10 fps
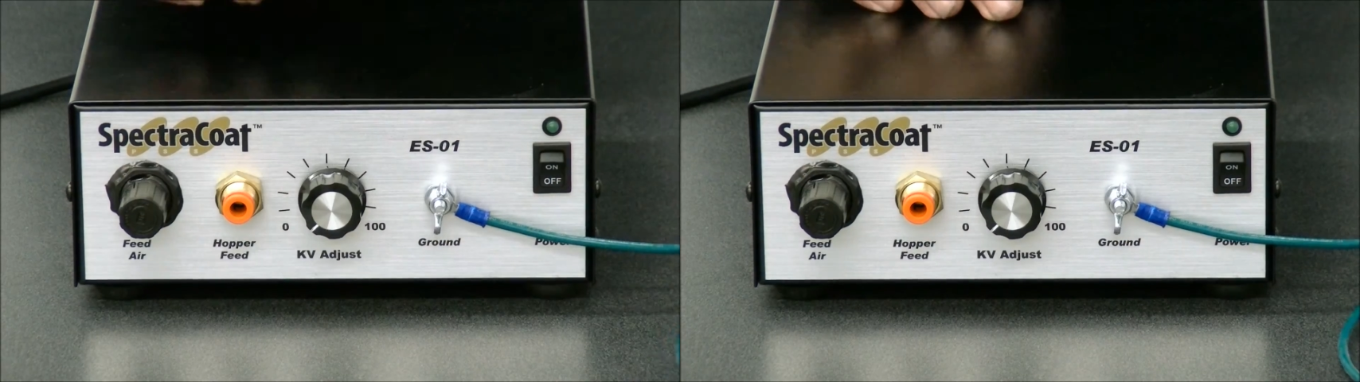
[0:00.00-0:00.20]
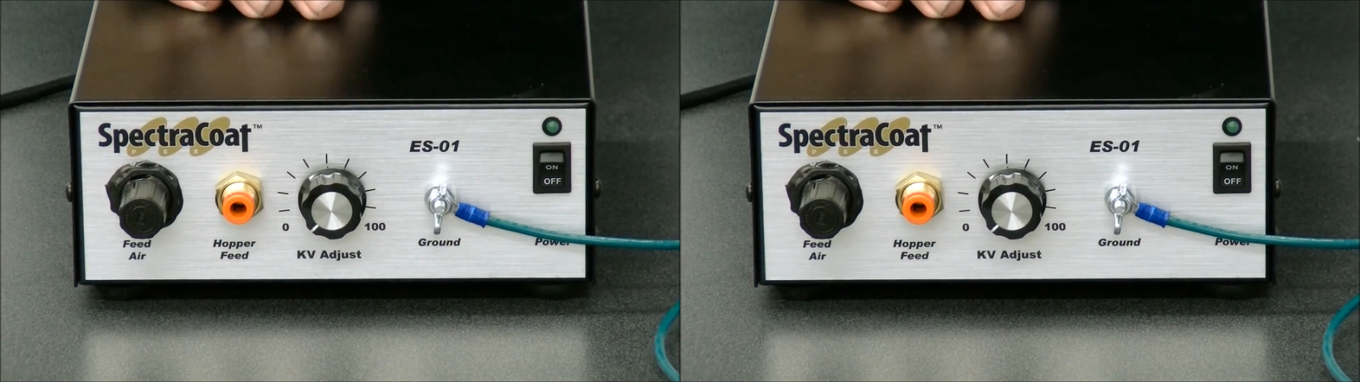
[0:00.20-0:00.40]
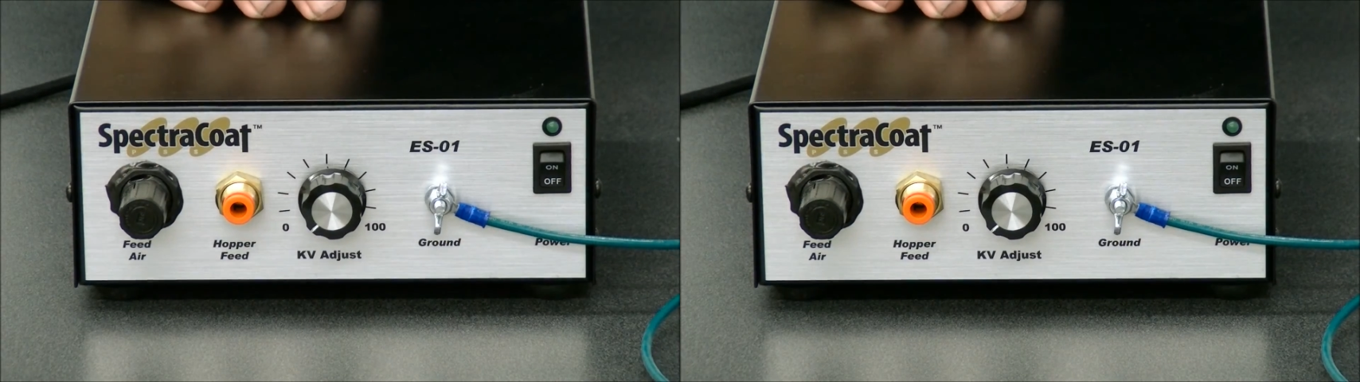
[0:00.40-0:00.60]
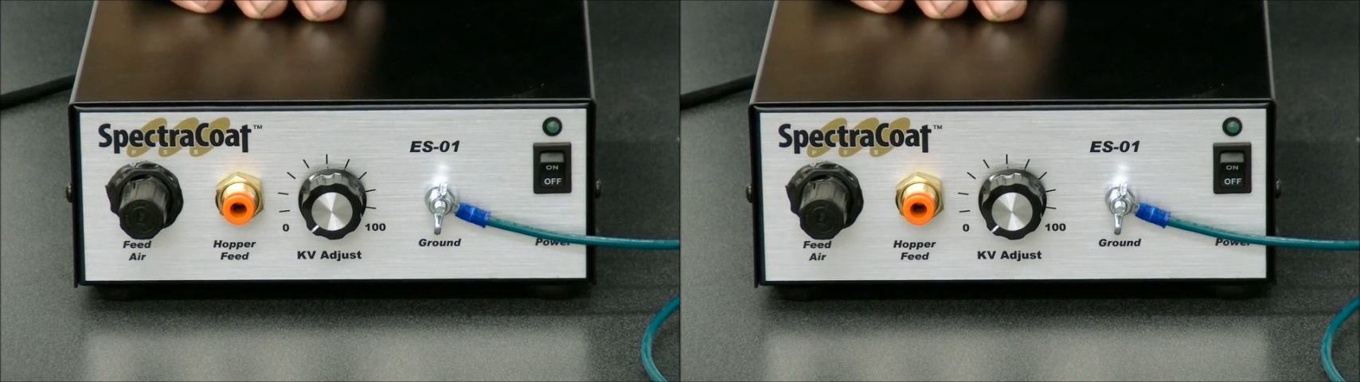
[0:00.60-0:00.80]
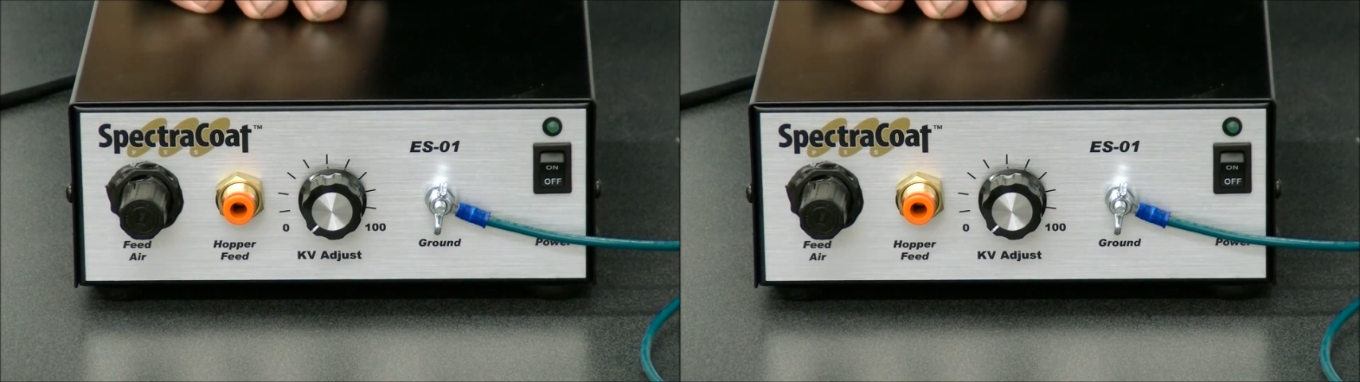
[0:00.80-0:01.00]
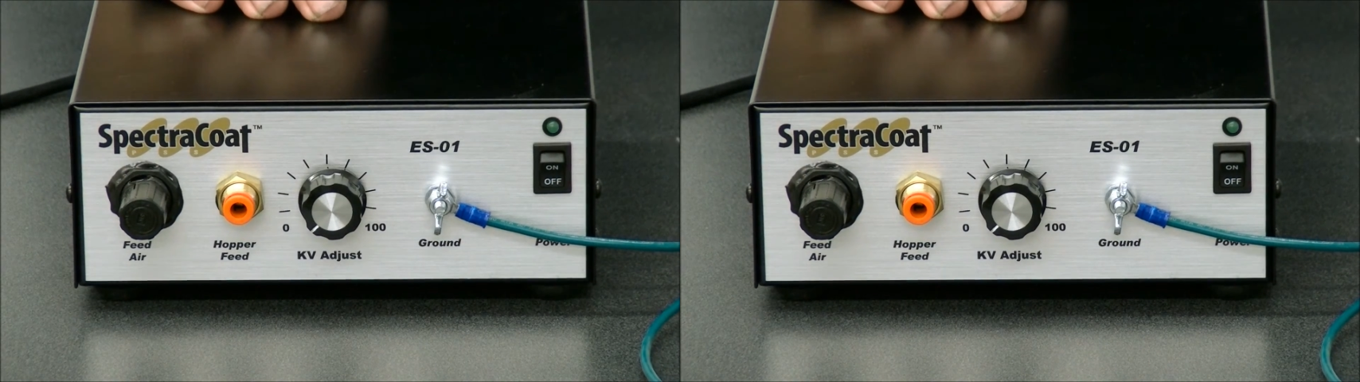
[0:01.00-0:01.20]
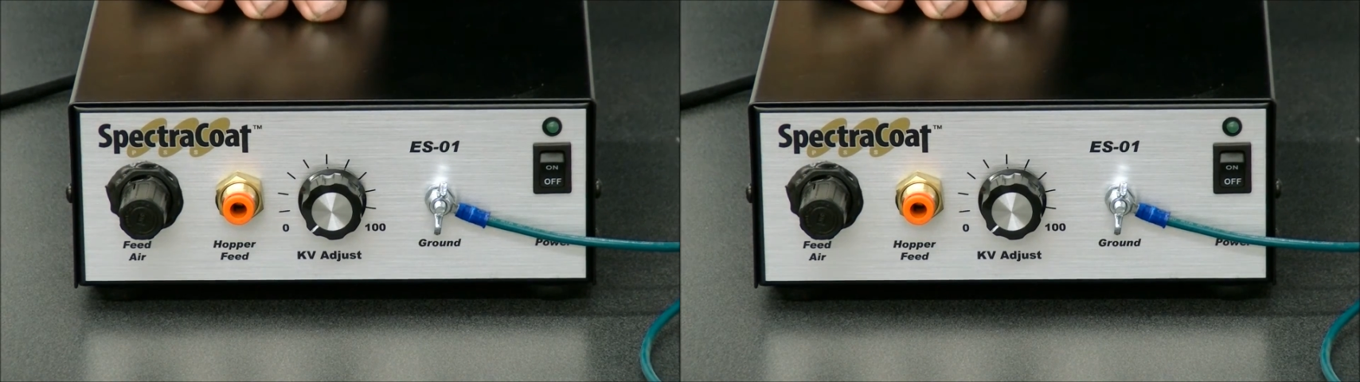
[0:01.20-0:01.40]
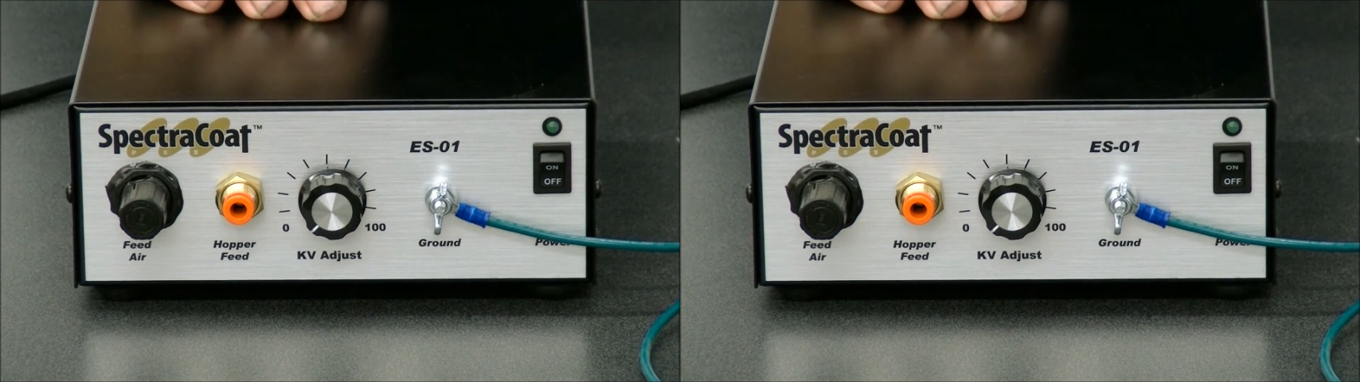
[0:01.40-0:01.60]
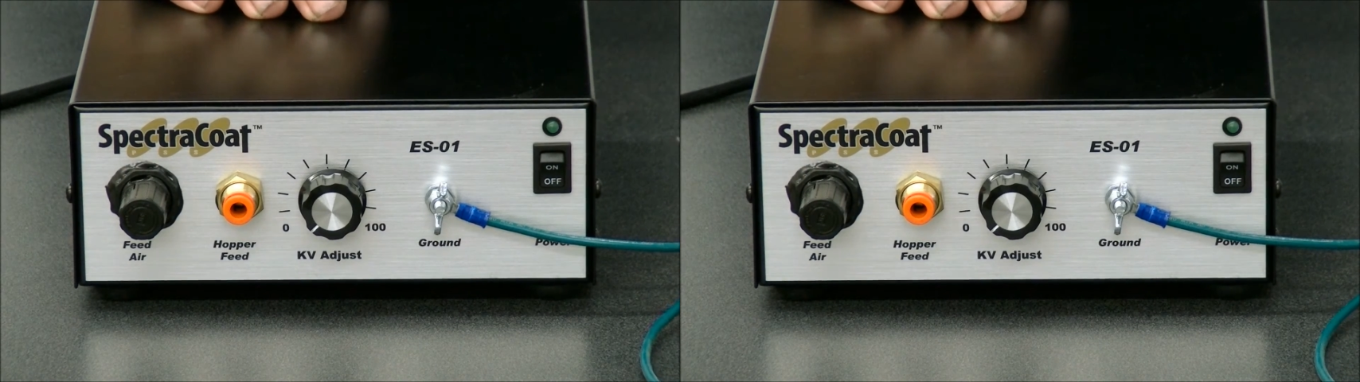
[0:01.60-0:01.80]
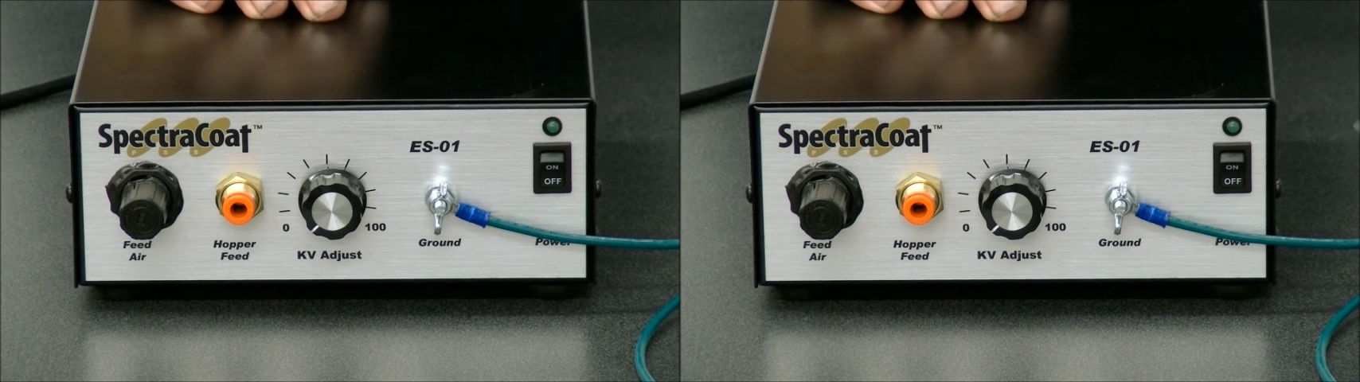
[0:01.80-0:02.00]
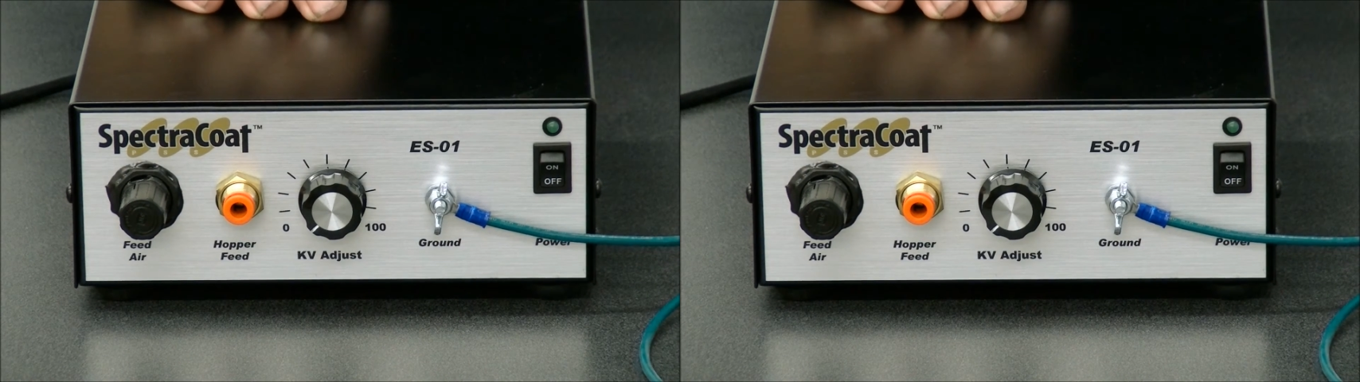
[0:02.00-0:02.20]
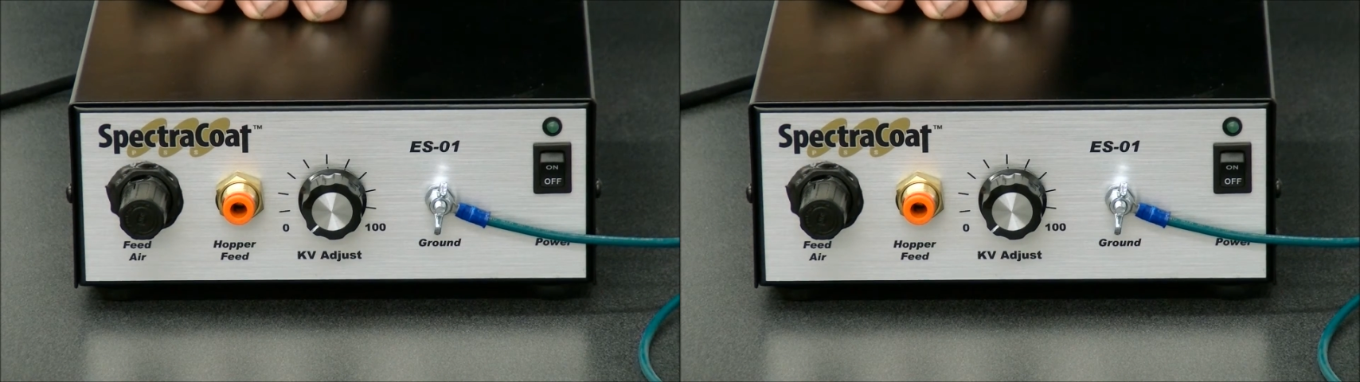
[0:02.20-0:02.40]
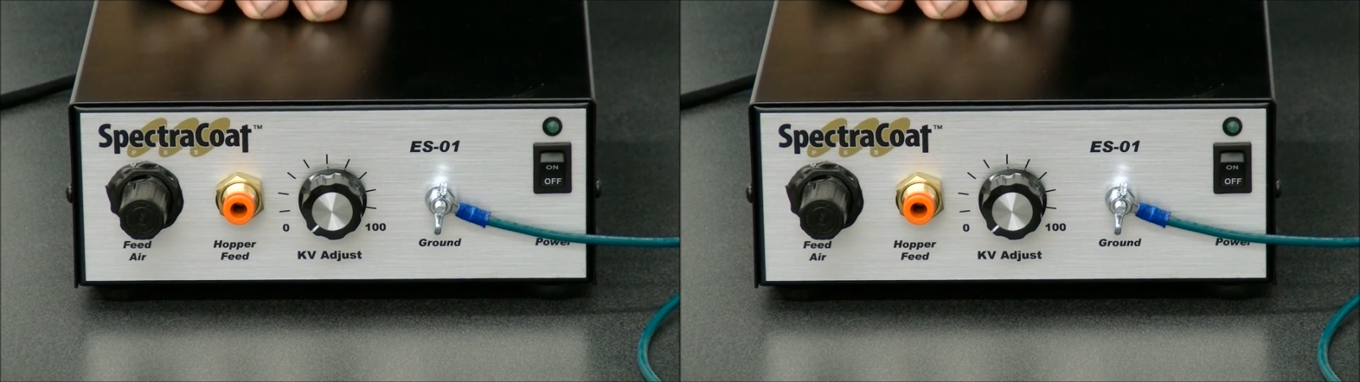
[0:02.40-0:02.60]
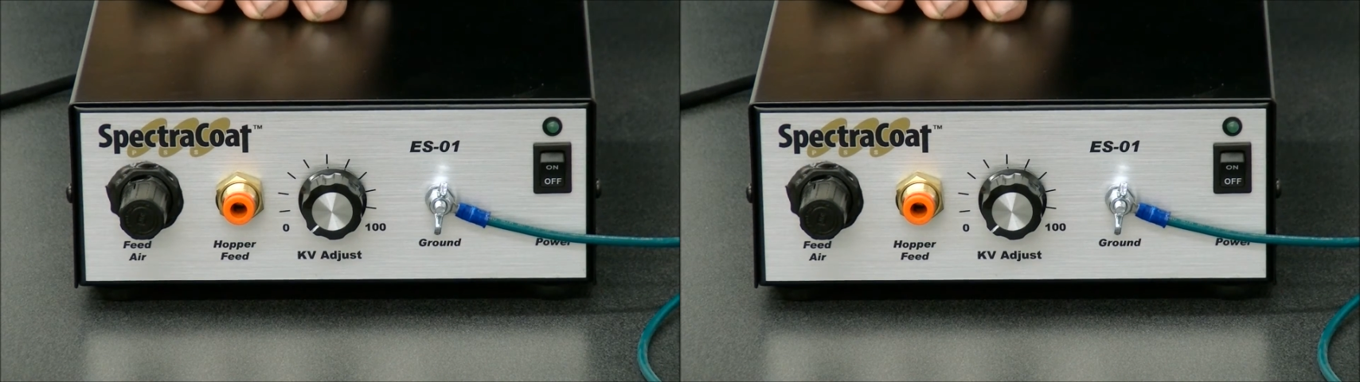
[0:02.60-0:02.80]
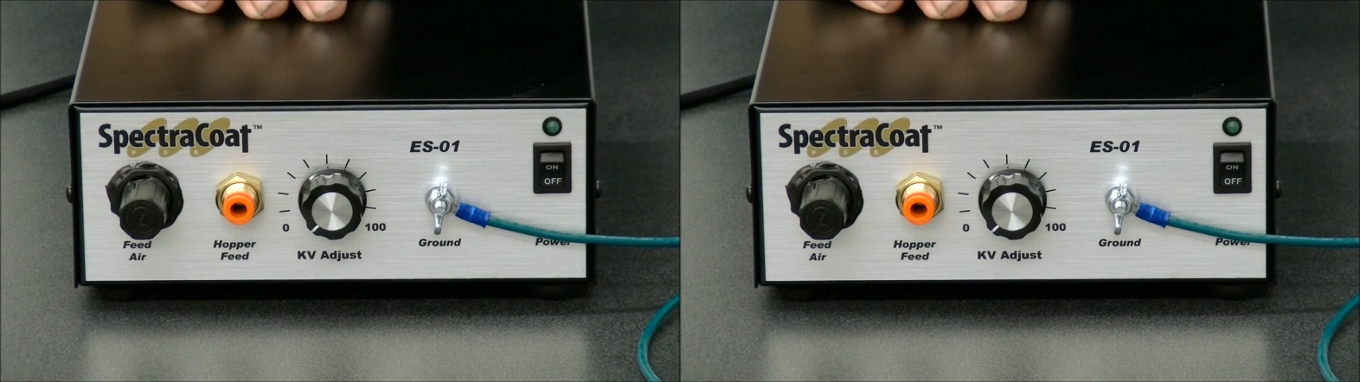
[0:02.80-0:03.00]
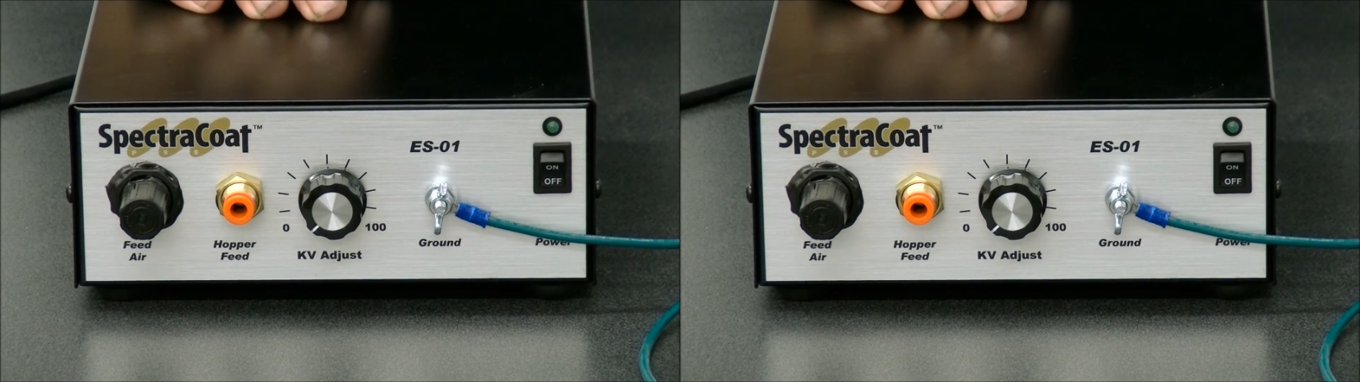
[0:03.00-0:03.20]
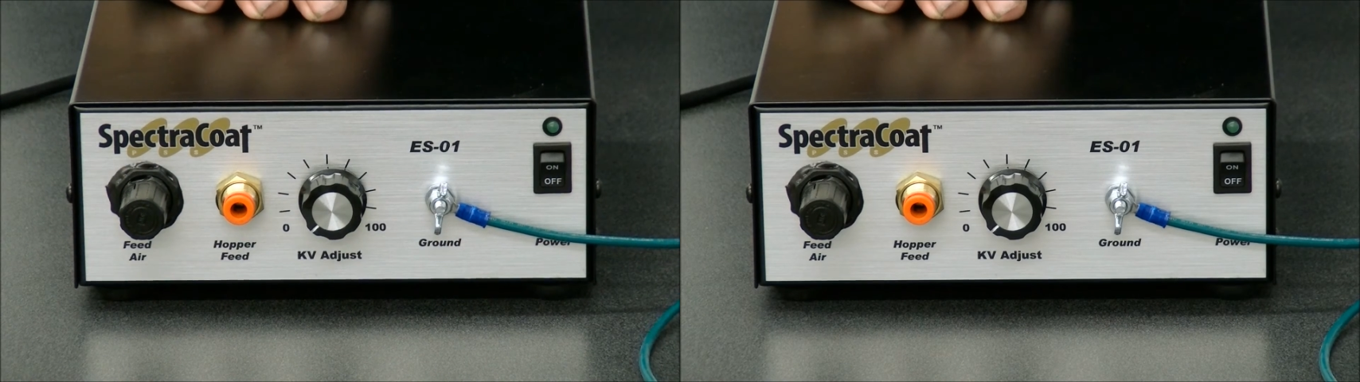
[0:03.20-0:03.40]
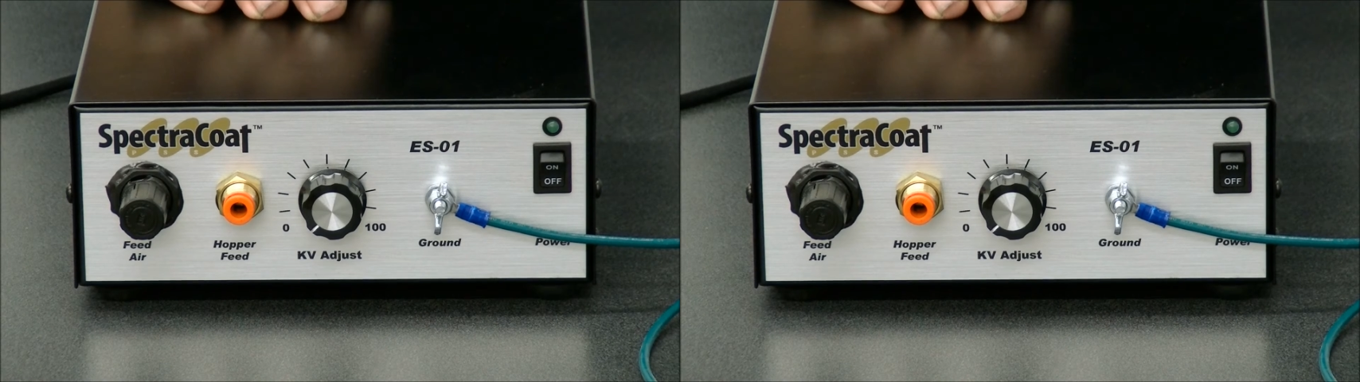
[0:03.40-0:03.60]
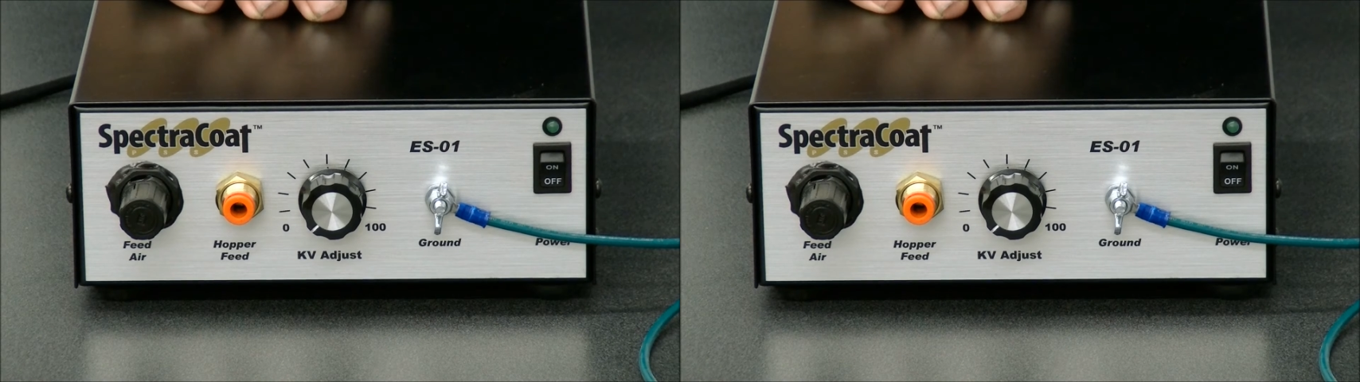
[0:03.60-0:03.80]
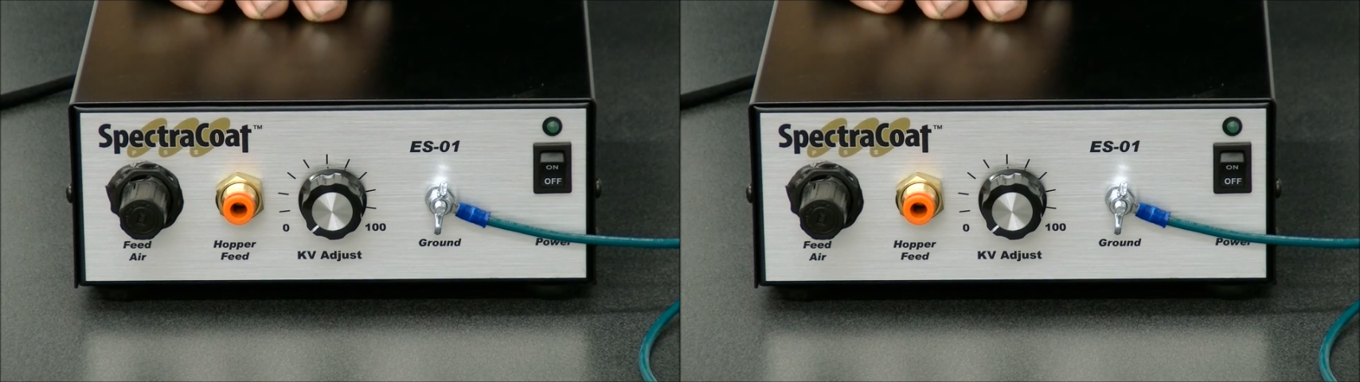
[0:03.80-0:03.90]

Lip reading: [unreadable: no face in view]